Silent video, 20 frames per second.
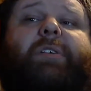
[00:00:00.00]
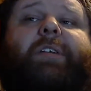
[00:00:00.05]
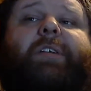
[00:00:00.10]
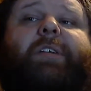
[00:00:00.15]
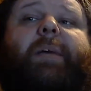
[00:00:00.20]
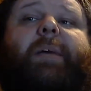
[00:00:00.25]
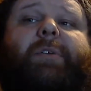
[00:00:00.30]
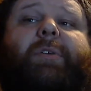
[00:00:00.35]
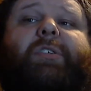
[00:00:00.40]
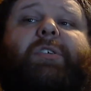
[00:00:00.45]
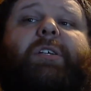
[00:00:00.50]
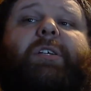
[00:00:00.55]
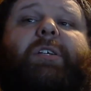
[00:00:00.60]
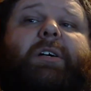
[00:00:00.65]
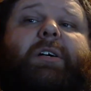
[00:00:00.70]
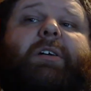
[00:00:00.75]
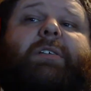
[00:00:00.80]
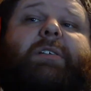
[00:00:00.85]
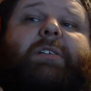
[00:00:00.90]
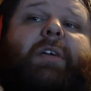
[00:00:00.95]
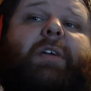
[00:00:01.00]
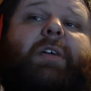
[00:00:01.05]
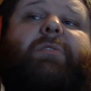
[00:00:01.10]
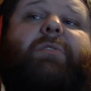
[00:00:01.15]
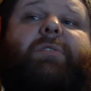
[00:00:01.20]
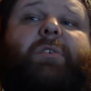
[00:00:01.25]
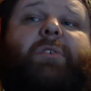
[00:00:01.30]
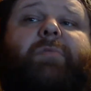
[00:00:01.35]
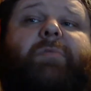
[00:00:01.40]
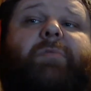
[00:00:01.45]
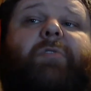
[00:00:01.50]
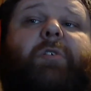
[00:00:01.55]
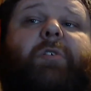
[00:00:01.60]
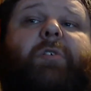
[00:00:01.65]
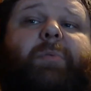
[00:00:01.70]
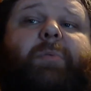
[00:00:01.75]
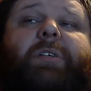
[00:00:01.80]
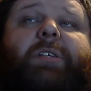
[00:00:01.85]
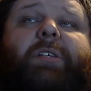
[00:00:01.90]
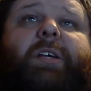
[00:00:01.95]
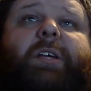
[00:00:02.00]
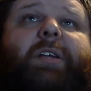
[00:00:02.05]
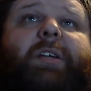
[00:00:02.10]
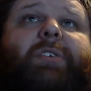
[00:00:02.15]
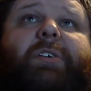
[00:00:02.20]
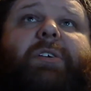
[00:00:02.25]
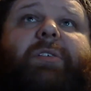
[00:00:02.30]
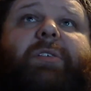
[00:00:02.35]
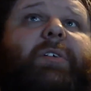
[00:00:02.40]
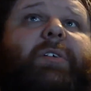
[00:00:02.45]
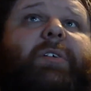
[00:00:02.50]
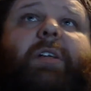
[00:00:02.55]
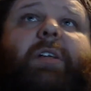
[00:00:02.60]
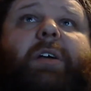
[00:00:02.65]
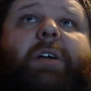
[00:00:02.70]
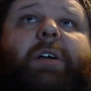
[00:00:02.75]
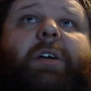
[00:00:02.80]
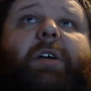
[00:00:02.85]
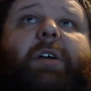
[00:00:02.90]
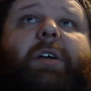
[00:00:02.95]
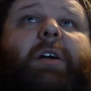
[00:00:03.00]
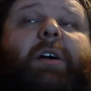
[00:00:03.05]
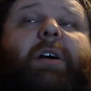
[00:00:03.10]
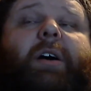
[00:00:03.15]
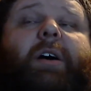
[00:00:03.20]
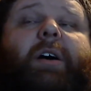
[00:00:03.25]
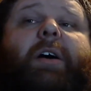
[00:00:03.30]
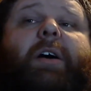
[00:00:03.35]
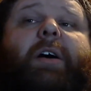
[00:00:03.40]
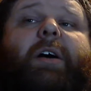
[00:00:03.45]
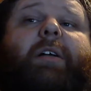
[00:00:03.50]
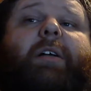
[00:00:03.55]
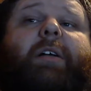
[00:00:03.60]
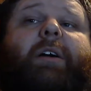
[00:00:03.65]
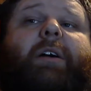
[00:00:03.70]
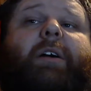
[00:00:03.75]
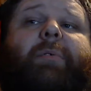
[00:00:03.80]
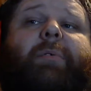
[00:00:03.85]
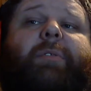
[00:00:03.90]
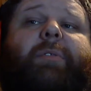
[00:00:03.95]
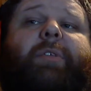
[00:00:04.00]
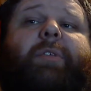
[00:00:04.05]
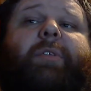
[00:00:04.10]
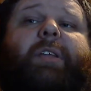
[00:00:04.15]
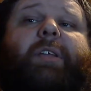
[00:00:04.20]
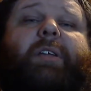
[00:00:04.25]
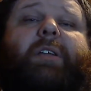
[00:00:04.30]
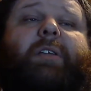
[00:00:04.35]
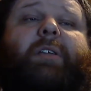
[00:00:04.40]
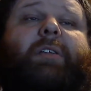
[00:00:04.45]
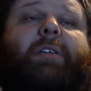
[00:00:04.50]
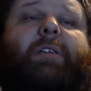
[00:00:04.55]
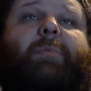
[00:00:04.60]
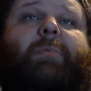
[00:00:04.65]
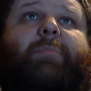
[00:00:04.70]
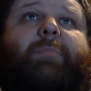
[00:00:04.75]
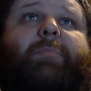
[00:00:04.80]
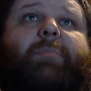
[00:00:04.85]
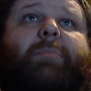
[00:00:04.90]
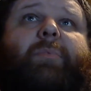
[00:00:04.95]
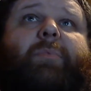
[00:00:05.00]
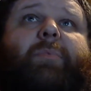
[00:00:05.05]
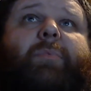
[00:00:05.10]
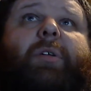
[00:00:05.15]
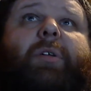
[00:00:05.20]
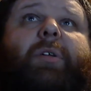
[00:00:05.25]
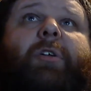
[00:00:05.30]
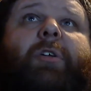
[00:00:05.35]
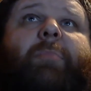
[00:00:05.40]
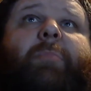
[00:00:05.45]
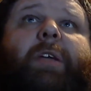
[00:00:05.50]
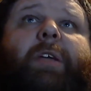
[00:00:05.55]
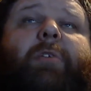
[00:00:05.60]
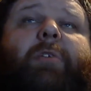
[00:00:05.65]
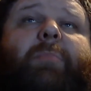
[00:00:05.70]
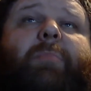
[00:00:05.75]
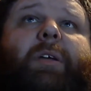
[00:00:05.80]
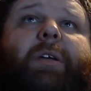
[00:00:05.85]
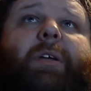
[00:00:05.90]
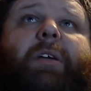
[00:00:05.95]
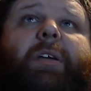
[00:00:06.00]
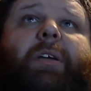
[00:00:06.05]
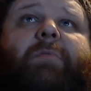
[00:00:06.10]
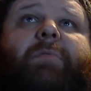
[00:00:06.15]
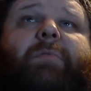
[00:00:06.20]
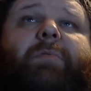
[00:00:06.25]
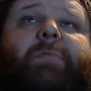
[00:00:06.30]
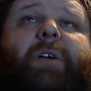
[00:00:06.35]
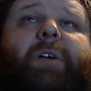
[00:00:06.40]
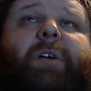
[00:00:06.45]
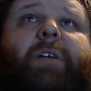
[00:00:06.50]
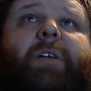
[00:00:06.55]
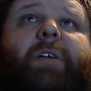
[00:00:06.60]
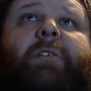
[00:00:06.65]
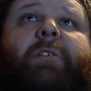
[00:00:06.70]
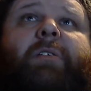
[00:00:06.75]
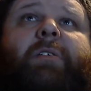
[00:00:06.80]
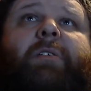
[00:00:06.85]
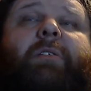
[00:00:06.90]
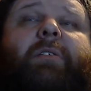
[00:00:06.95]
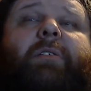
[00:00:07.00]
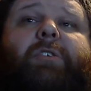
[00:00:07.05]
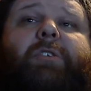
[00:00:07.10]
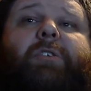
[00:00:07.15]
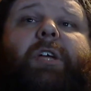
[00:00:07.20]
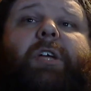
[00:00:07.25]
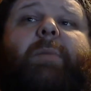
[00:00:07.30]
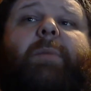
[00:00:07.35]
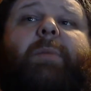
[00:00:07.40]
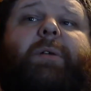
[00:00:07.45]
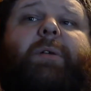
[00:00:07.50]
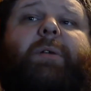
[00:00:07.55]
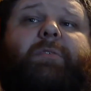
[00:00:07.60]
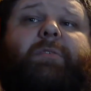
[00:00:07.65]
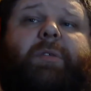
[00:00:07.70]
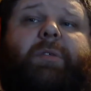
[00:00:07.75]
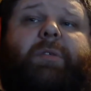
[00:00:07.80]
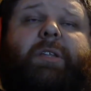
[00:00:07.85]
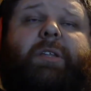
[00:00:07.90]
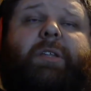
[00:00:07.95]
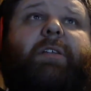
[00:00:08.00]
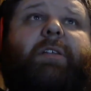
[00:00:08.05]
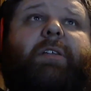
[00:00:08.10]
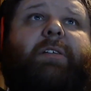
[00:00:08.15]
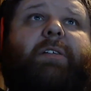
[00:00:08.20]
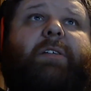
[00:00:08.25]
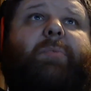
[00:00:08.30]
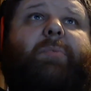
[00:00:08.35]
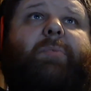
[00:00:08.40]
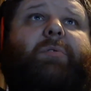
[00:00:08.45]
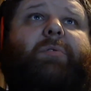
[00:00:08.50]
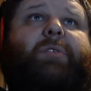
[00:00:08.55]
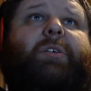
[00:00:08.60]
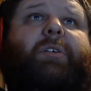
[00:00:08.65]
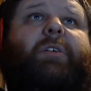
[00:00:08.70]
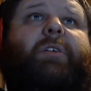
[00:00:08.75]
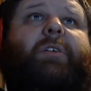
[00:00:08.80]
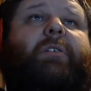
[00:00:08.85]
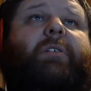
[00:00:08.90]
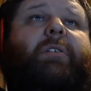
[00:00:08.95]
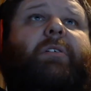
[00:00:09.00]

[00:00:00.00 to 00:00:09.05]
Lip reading: damage it does heals her for a percentage of it. I don't think they need to make you be hitting fucking champions with that. That's bullshit.